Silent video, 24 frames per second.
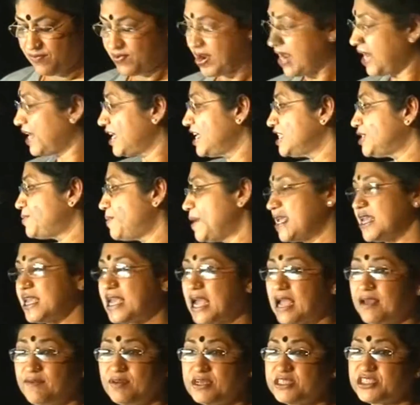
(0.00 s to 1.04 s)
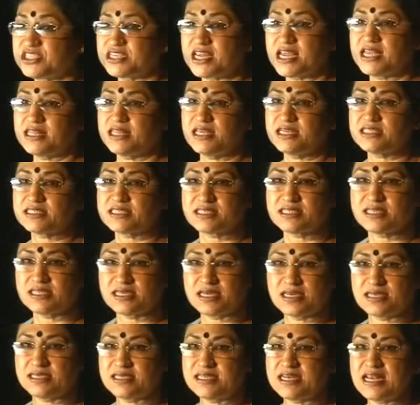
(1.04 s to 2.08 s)
Frankly speaking, I will share this
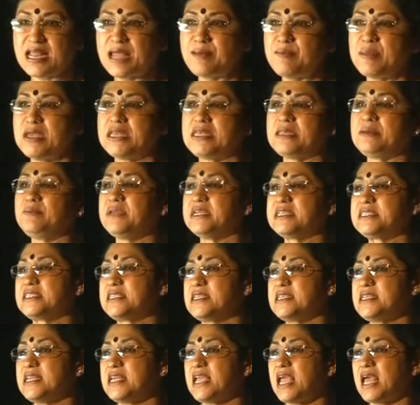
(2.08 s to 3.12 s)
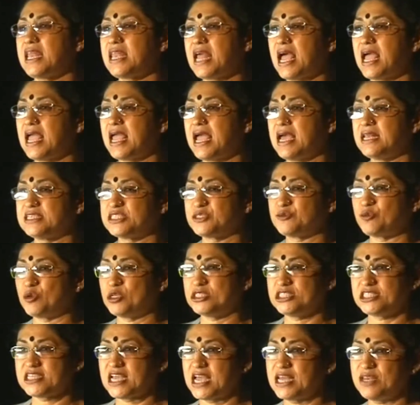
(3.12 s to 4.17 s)
till I met him yesterday and I had a
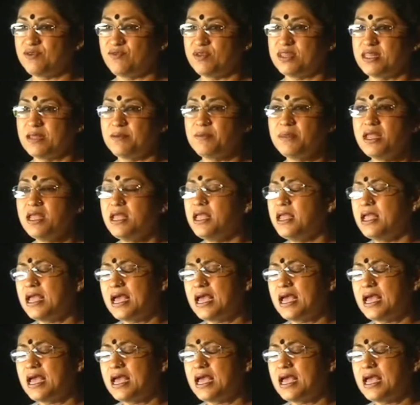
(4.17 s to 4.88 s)
small chat with him,